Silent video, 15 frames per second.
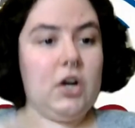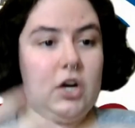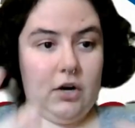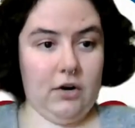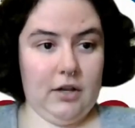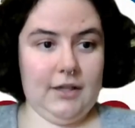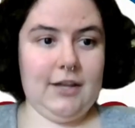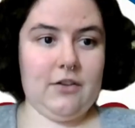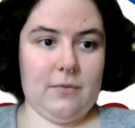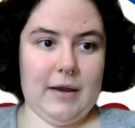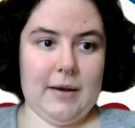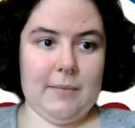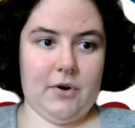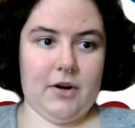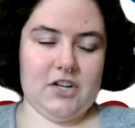Currently, their
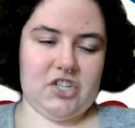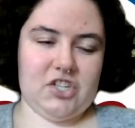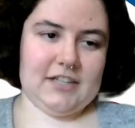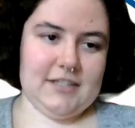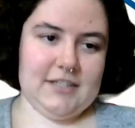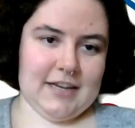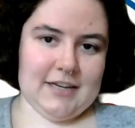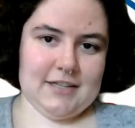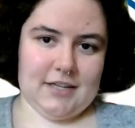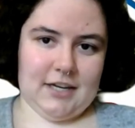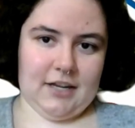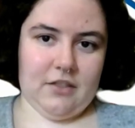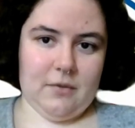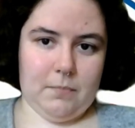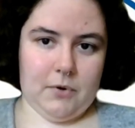main project is
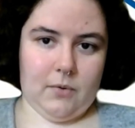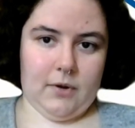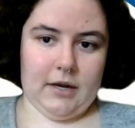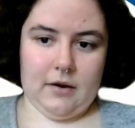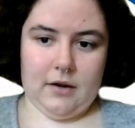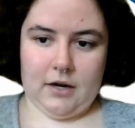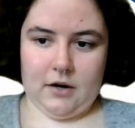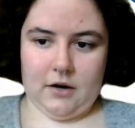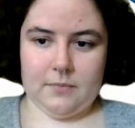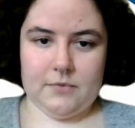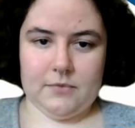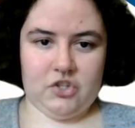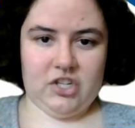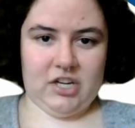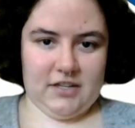ending the Boeing
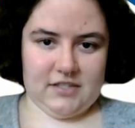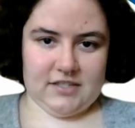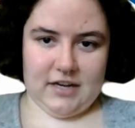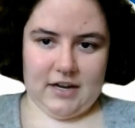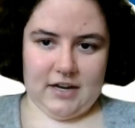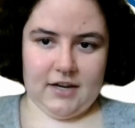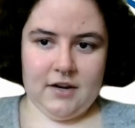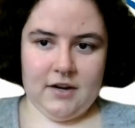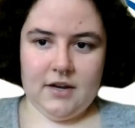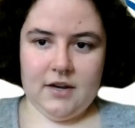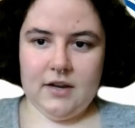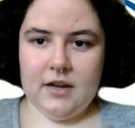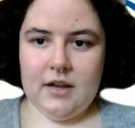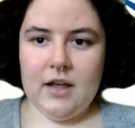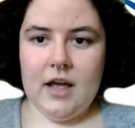arms genocide.
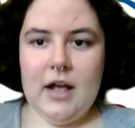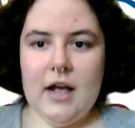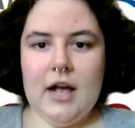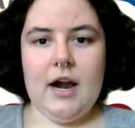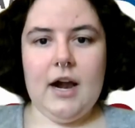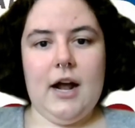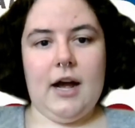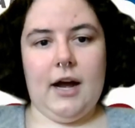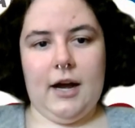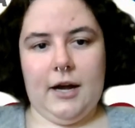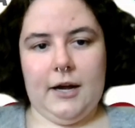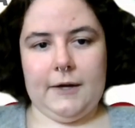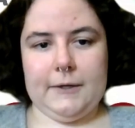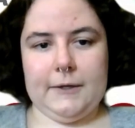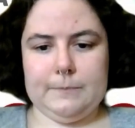
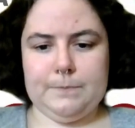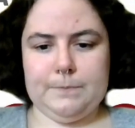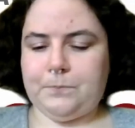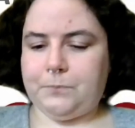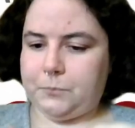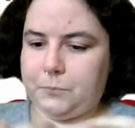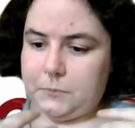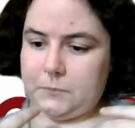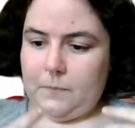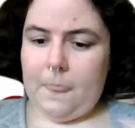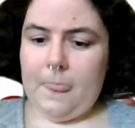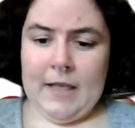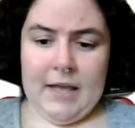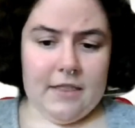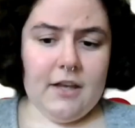I
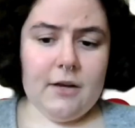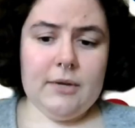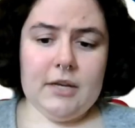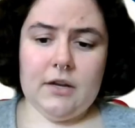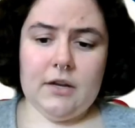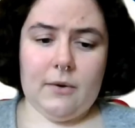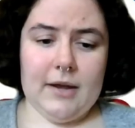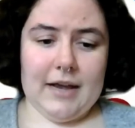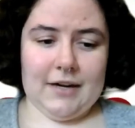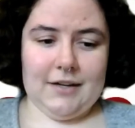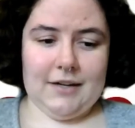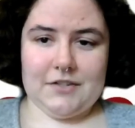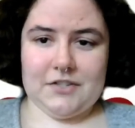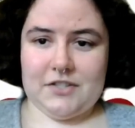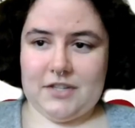think we can go ahead
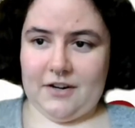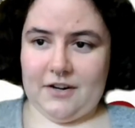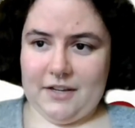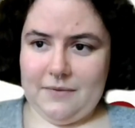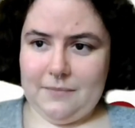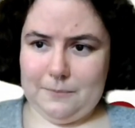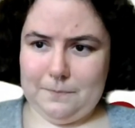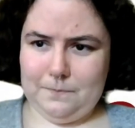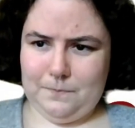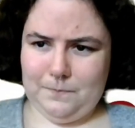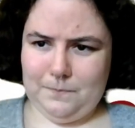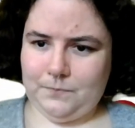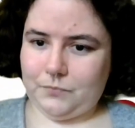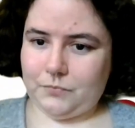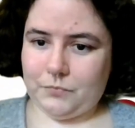and get started.
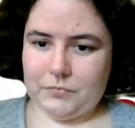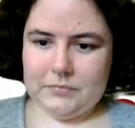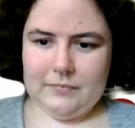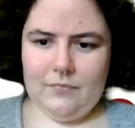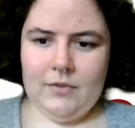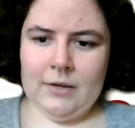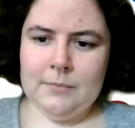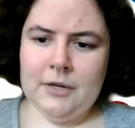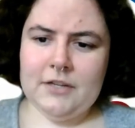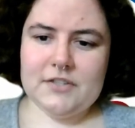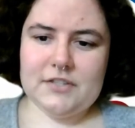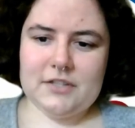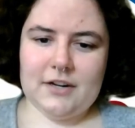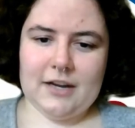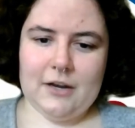I'm gonna
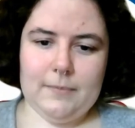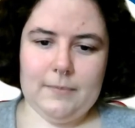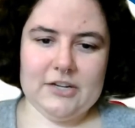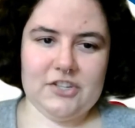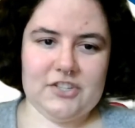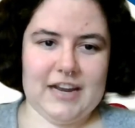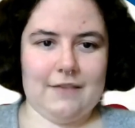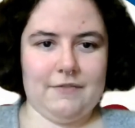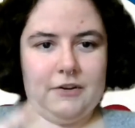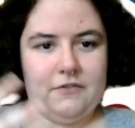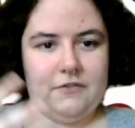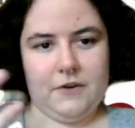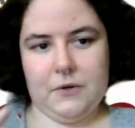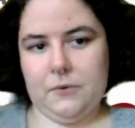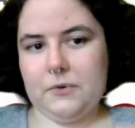start out by just
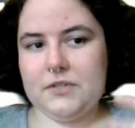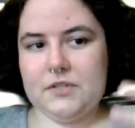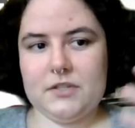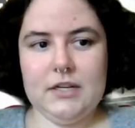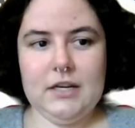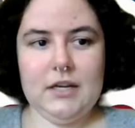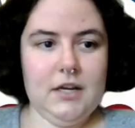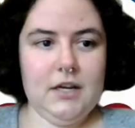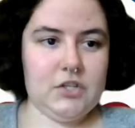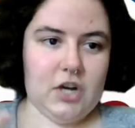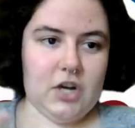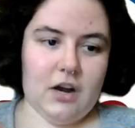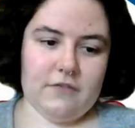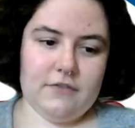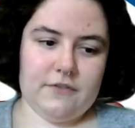having folks
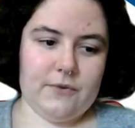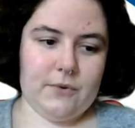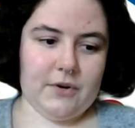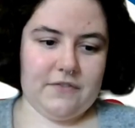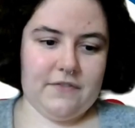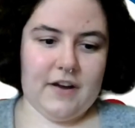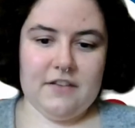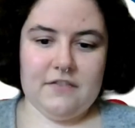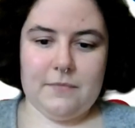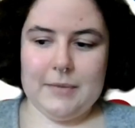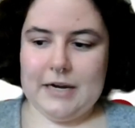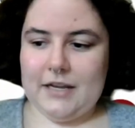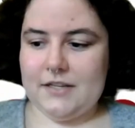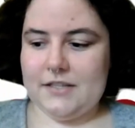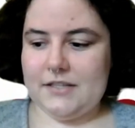talk for 4 to 5
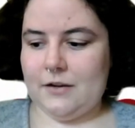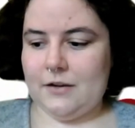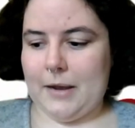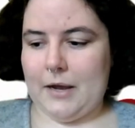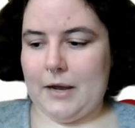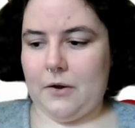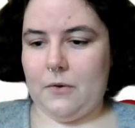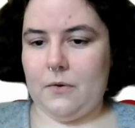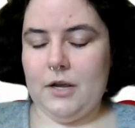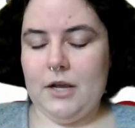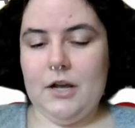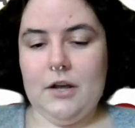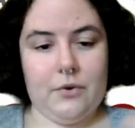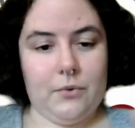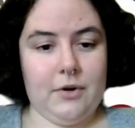minutes about
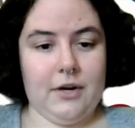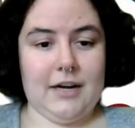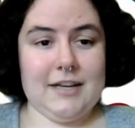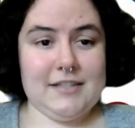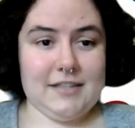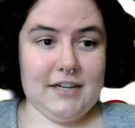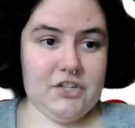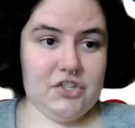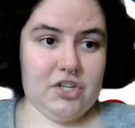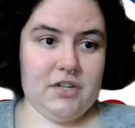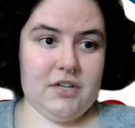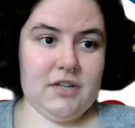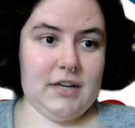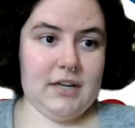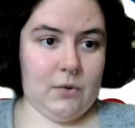their
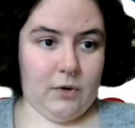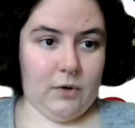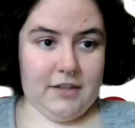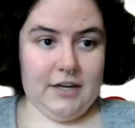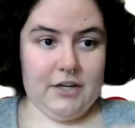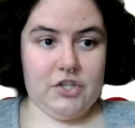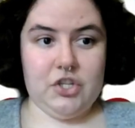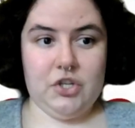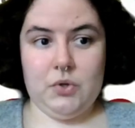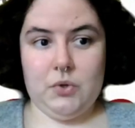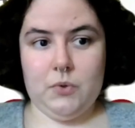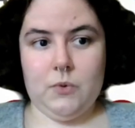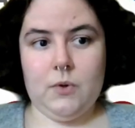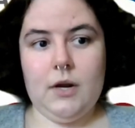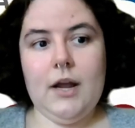organization and what they
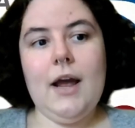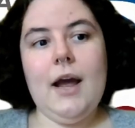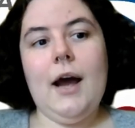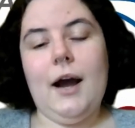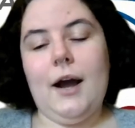do.